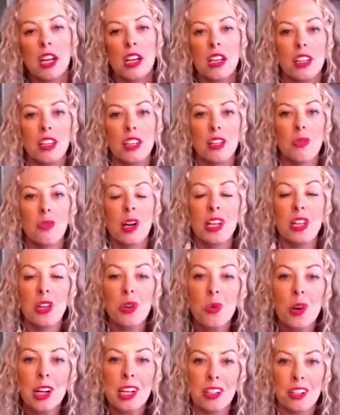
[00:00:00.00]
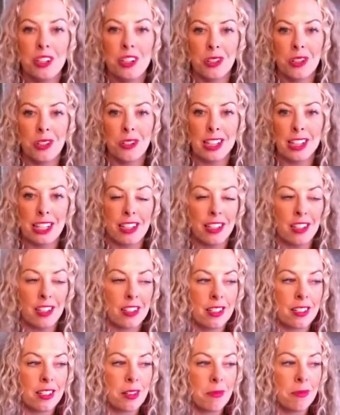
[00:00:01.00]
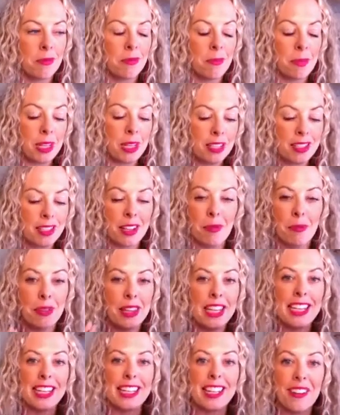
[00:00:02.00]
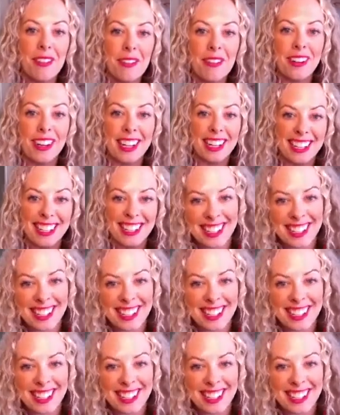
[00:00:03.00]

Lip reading: What you want to do is be something different.